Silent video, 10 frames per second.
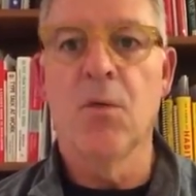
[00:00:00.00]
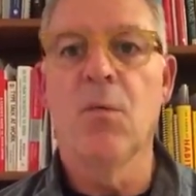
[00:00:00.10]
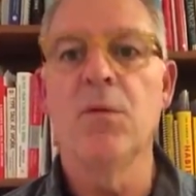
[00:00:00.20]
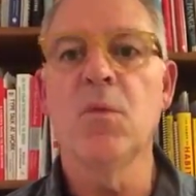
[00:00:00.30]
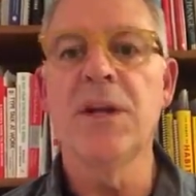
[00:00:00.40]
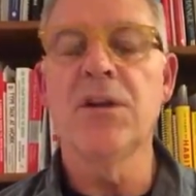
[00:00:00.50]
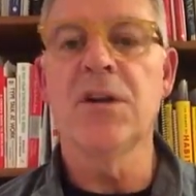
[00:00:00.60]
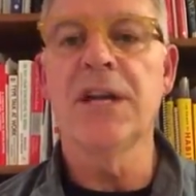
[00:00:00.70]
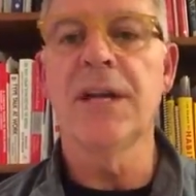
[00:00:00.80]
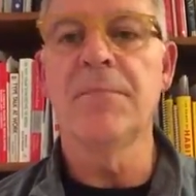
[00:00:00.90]
When we
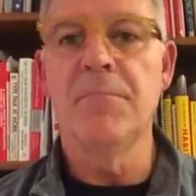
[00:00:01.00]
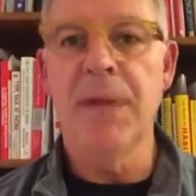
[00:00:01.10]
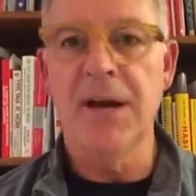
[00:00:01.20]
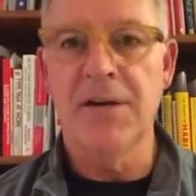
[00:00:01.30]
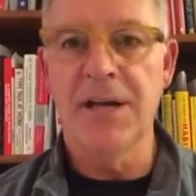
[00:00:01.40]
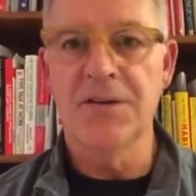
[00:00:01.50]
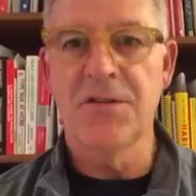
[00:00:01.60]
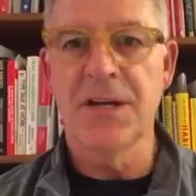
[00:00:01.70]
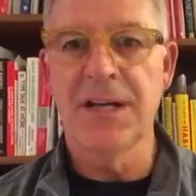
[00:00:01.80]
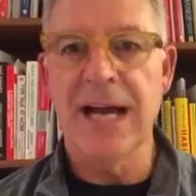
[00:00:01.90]
look at
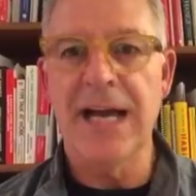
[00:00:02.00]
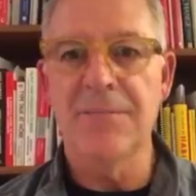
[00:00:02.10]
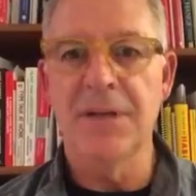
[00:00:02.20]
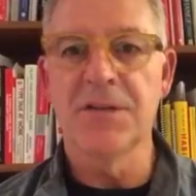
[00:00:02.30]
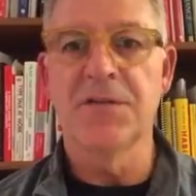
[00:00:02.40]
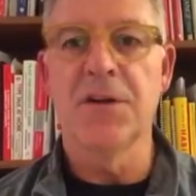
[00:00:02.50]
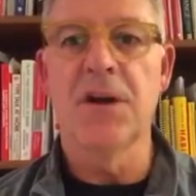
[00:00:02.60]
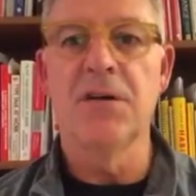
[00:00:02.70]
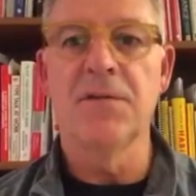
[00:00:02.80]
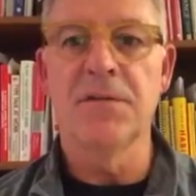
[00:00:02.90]
marriage, the Gottmans
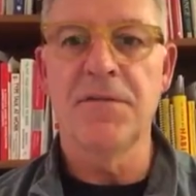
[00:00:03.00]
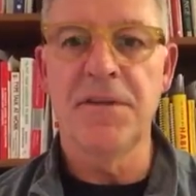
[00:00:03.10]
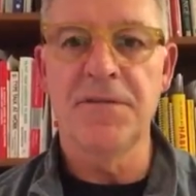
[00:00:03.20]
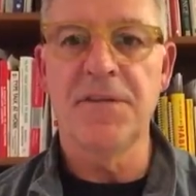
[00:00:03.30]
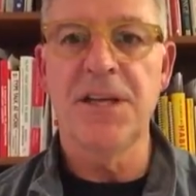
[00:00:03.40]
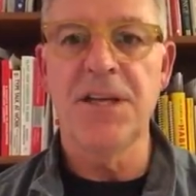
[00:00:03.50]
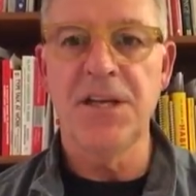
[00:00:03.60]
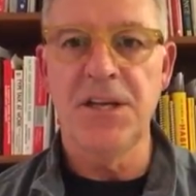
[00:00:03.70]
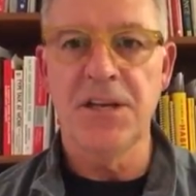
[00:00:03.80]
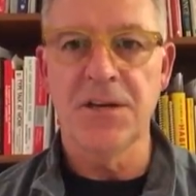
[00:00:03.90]
for over 50
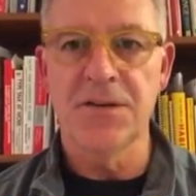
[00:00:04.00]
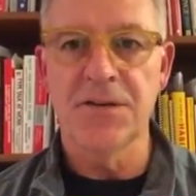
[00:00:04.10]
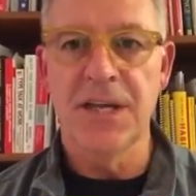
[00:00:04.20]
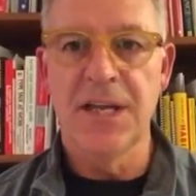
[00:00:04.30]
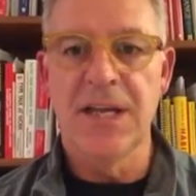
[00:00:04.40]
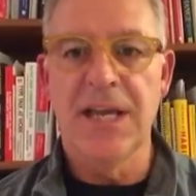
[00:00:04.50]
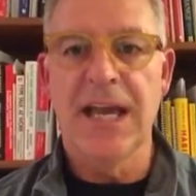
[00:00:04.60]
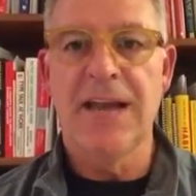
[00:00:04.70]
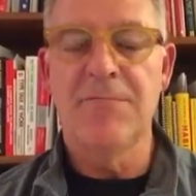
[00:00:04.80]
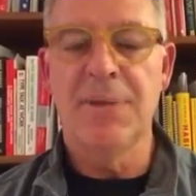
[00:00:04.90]
years
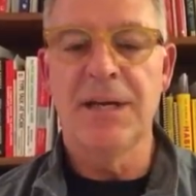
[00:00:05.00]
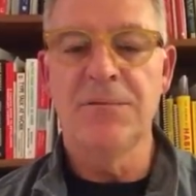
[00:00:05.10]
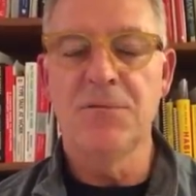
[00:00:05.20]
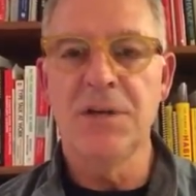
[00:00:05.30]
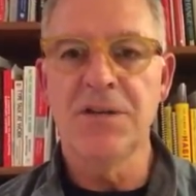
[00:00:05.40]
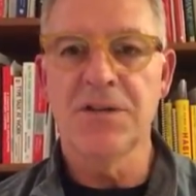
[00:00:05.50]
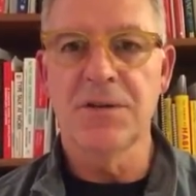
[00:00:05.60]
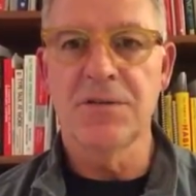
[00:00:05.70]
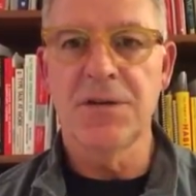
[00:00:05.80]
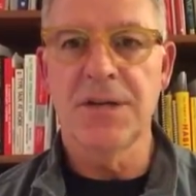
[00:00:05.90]
have been
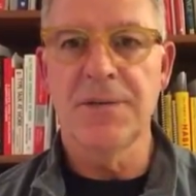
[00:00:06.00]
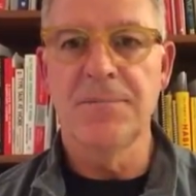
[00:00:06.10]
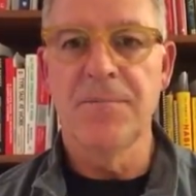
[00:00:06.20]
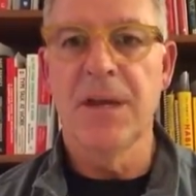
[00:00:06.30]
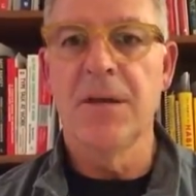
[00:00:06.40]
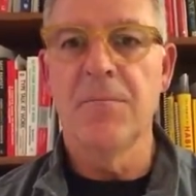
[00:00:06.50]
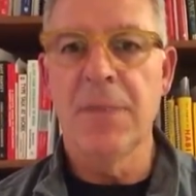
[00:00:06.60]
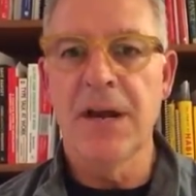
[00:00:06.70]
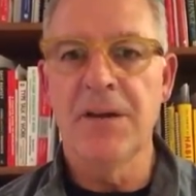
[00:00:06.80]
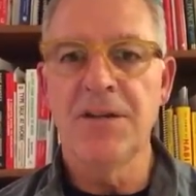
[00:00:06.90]
researching
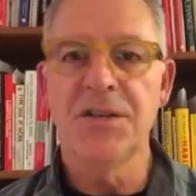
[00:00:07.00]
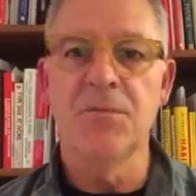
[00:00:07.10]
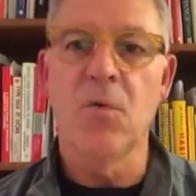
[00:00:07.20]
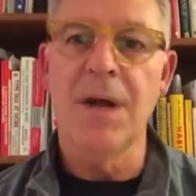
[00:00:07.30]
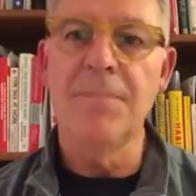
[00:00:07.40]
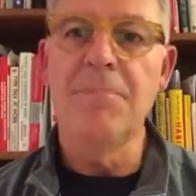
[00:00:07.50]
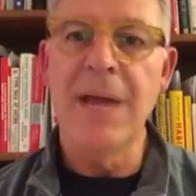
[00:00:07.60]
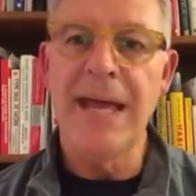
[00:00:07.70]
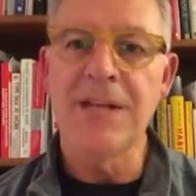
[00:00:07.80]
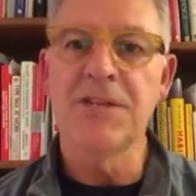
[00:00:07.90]
marriage and what
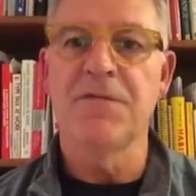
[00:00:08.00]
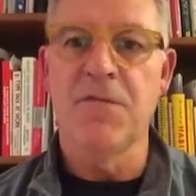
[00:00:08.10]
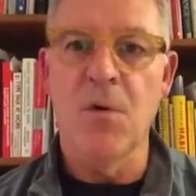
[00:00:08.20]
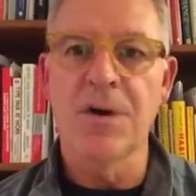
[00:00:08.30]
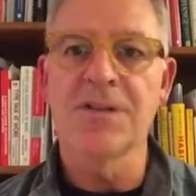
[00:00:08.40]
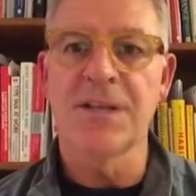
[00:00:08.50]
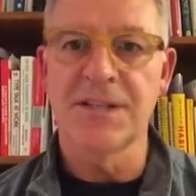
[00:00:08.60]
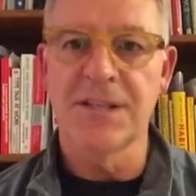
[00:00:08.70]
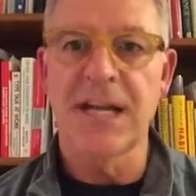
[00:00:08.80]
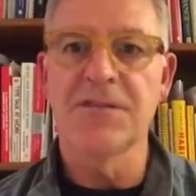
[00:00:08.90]
makes for
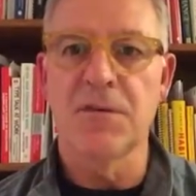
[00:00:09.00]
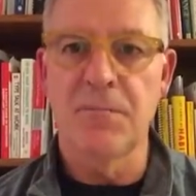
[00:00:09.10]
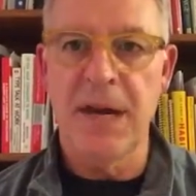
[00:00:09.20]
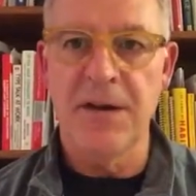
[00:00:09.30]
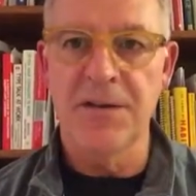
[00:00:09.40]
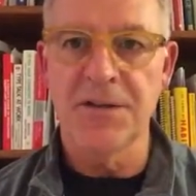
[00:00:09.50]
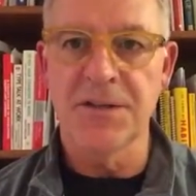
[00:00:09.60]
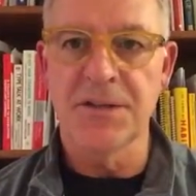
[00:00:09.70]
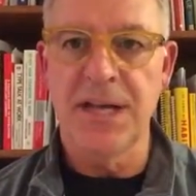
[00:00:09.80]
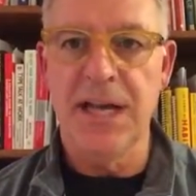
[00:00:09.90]
successful
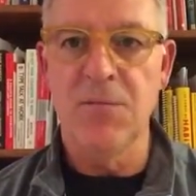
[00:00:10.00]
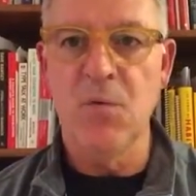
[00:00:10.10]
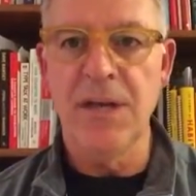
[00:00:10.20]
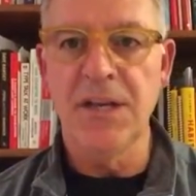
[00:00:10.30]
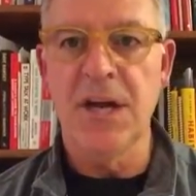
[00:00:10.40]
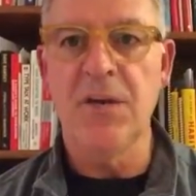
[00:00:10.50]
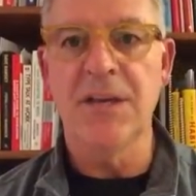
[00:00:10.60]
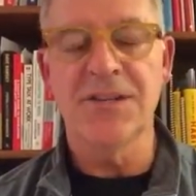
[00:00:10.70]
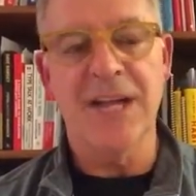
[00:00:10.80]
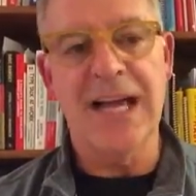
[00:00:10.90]
marriages. And we know
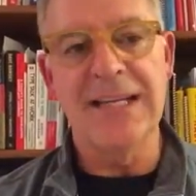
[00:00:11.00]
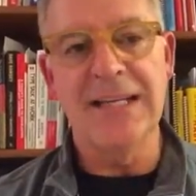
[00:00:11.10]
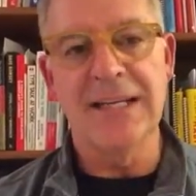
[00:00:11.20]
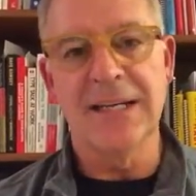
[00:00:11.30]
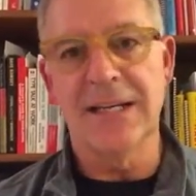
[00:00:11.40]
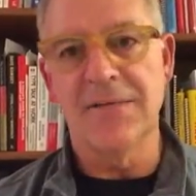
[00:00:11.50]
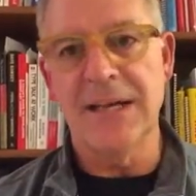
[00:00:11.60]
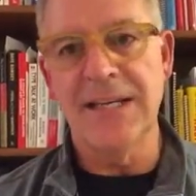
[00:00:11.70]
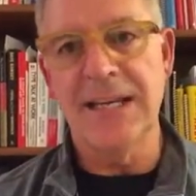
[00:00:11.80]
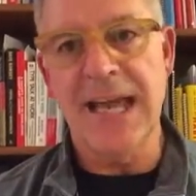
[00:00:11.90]
this idea of
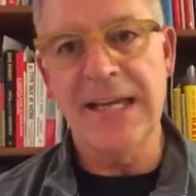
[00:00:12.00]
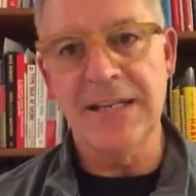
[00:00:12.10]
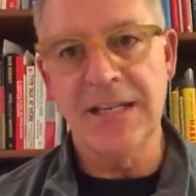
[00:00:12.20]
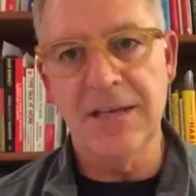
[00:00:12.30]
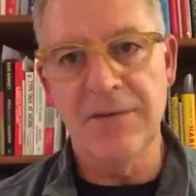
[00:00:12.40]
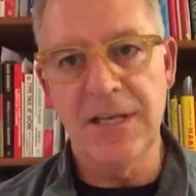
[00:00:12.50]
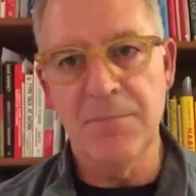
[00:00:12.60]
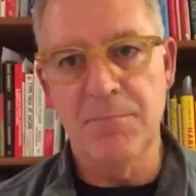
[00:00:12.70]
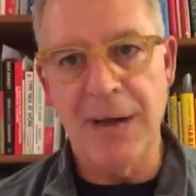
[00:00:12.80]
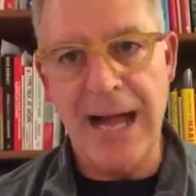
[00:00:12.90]
a
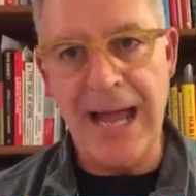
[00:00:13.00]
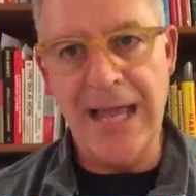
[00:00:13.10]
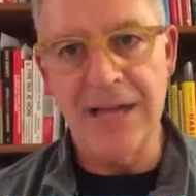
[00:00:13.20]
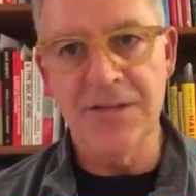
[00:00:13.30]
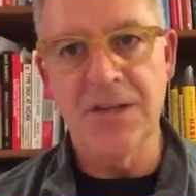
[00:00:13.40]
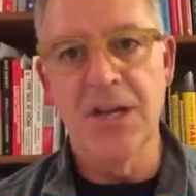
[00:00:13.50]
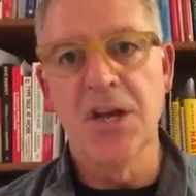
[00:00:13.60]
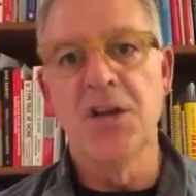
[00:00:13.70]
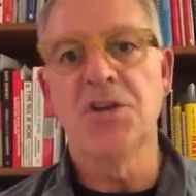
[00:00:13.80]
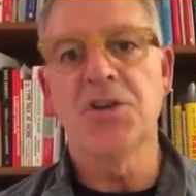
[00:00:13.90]
negativity bias
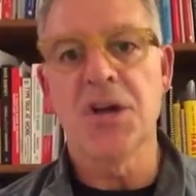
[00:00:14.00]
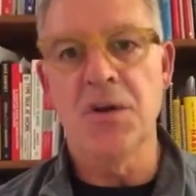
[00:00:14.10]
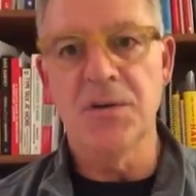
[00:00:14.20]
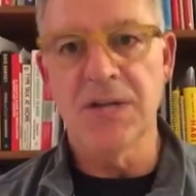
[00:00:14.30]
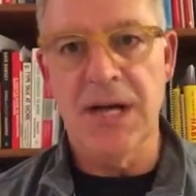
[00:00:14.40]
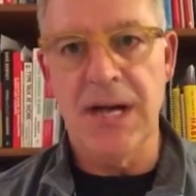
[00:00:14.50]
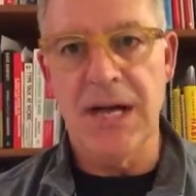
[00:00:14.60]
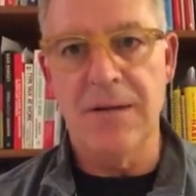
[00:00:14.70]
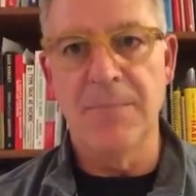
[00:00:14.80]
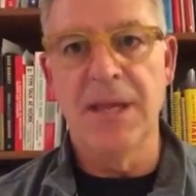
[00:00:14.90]
shows
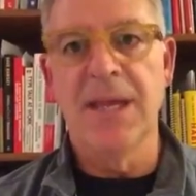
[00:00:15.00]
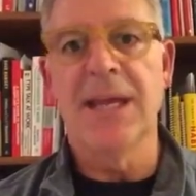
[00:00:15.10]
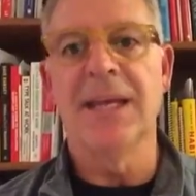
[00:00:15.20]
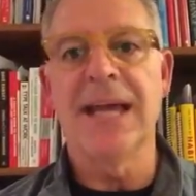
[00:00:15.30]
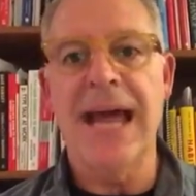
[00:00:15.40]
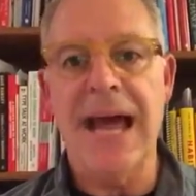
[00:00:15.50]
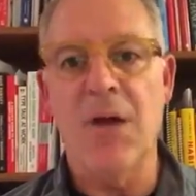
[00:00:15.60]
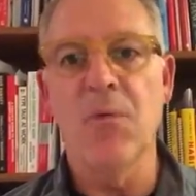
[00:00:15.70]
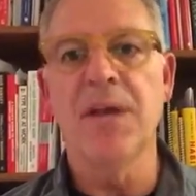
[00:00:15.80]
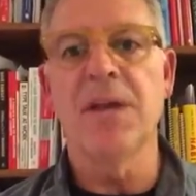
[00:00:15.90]
up in
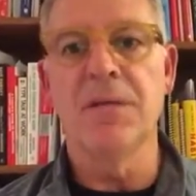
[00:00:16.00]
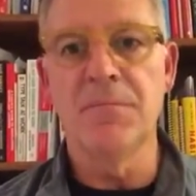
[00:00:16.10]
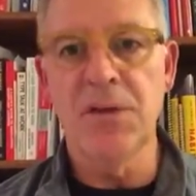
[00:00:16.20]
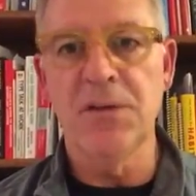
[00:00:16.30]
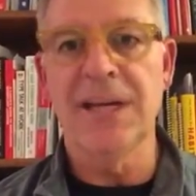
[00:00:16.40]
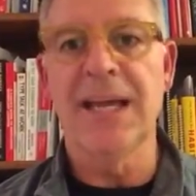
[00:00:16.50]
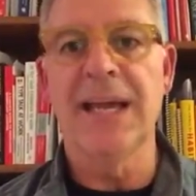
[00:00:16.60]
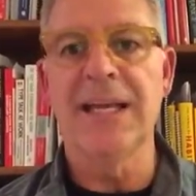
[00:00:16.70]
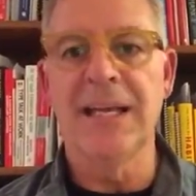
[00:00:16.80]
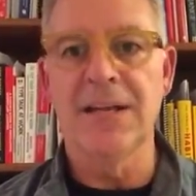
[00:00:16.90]
how we
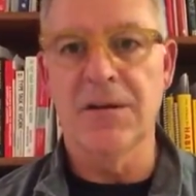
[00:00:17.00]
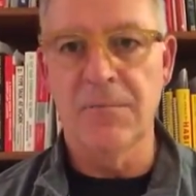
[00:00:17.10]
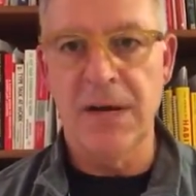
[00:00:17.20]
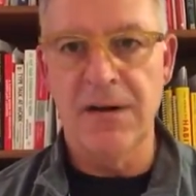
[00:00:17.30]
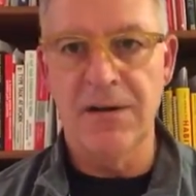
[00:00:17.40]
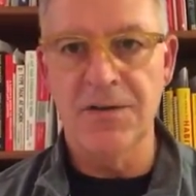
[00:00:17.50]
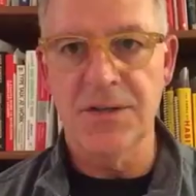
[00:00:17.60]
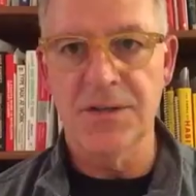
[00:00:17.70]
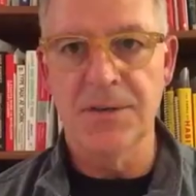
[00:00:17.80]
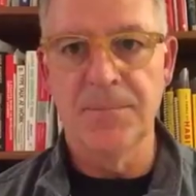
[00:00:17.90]
communicate in our
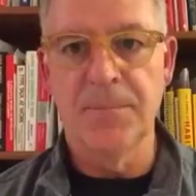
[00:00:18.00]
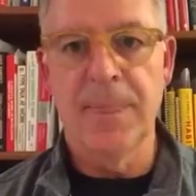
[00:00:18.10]
marriages.